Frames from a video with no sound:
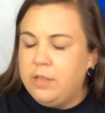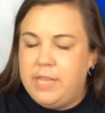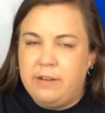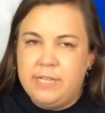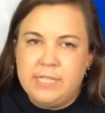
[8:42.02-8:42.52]

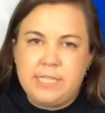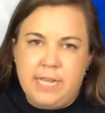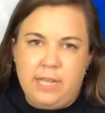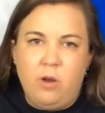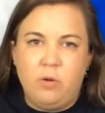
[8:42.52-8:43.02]
There is
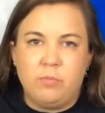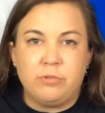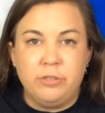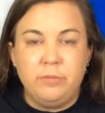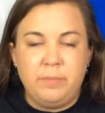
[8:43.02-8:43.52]
a
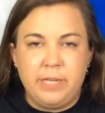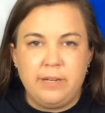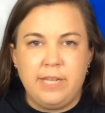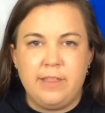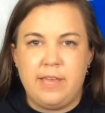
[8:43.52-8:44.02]
homeroom
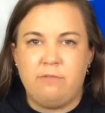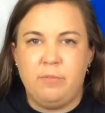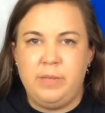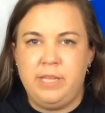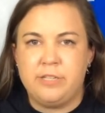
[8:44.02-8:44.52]
period that
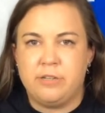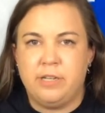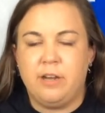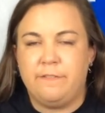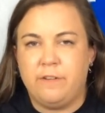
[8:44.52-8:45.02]
will be
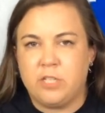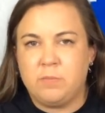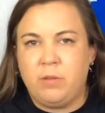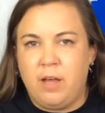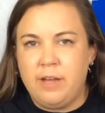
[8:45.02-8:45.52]
during our
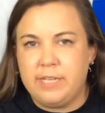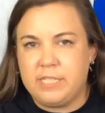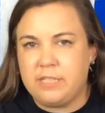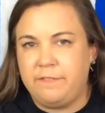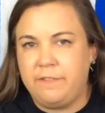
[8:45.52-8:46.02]
first block.
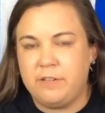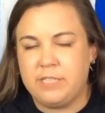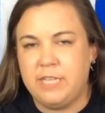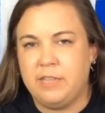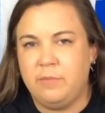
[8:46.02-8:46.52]
It's the first
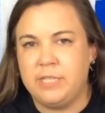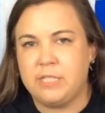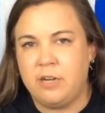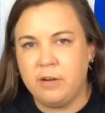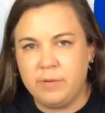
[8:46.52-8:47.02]
thing that we
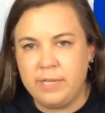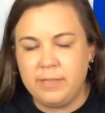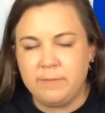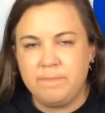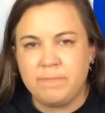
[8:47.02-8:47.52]
start
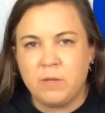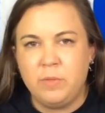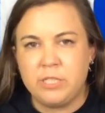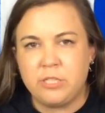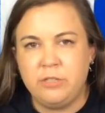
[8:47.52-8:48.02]
with.
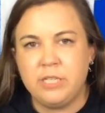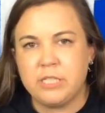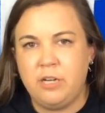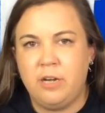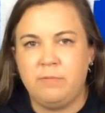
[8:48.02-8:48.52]
When students
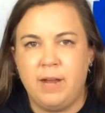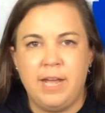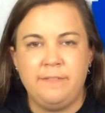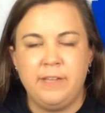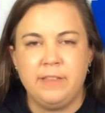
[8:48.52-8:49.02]
start
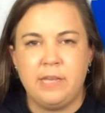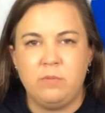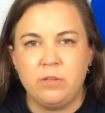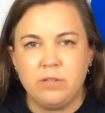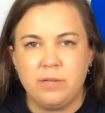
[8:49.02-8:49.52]
arriving, they
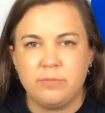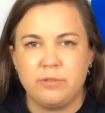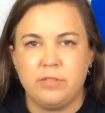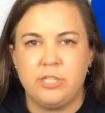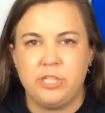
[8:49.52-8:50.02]
will come
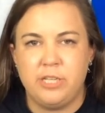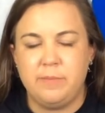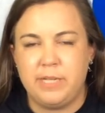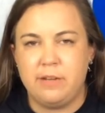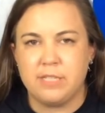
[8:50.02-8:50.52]
through the
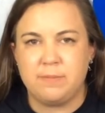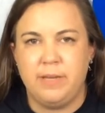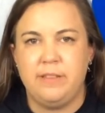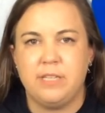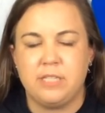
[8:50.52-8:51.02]
gym, and I'll
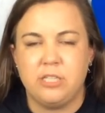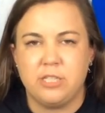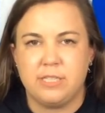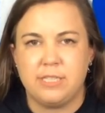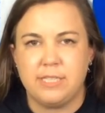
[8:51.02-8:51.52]
explain this in
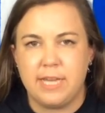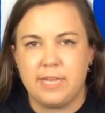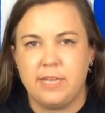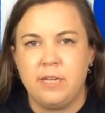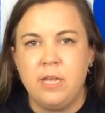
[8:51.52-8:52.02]
just a
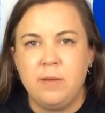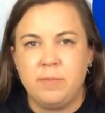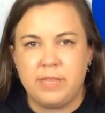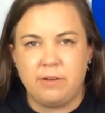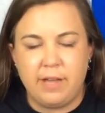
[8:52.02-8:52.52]
second,
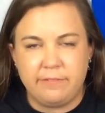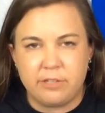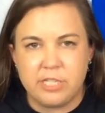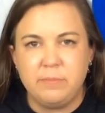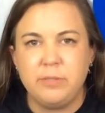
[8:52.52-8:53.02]
but they'll have
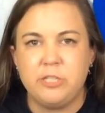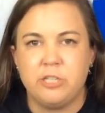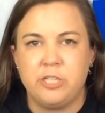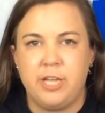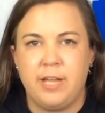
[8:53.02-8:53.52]
their
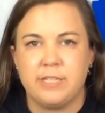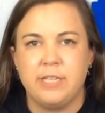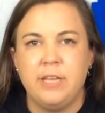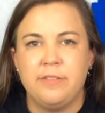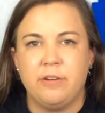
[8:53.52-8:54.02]
temperature checked,
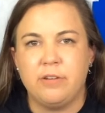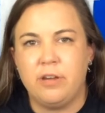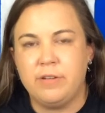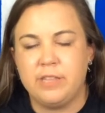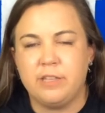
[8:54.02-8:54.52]
they'll
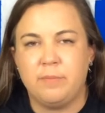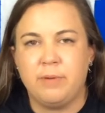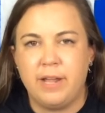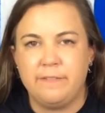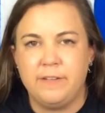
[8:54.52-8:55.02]
go get their
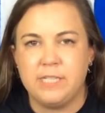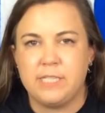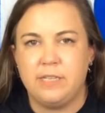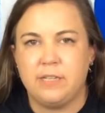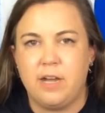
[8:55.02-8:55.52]
breakfast
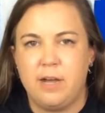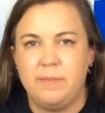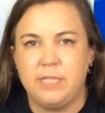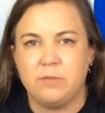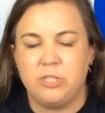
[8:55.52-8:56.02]
in the
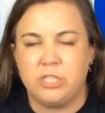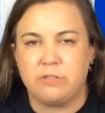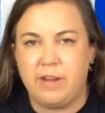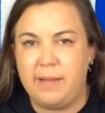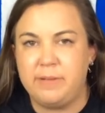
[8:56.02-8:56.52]
commons, which is
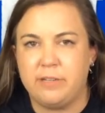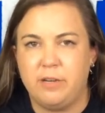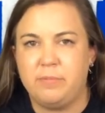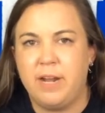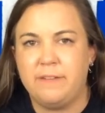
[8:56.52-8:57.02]

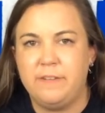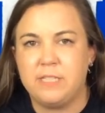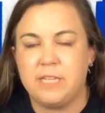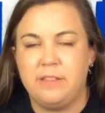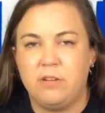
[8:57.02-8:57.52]
grab-and-go
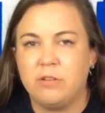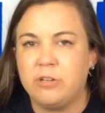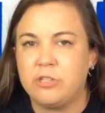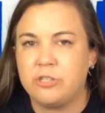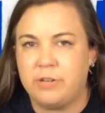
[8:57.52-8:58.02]
breakfast, and they'll go
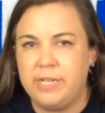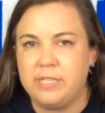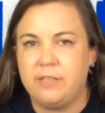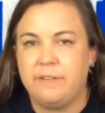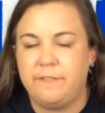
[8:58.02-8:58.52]
straight
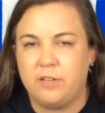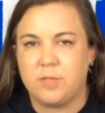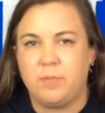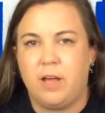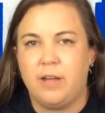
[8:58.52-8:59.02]
to their
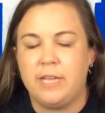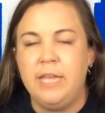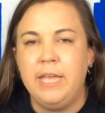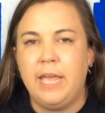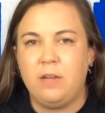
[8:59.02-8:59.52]
first block
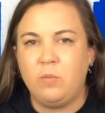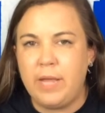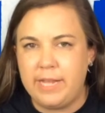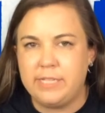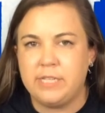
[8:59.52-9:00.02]
and
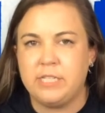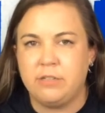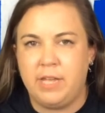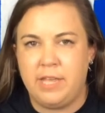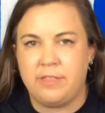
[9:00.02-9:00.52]
wait
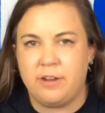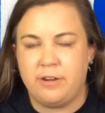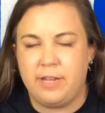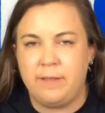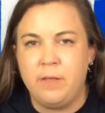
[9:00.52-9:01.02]
until
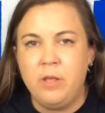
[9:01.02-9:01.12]
8:30.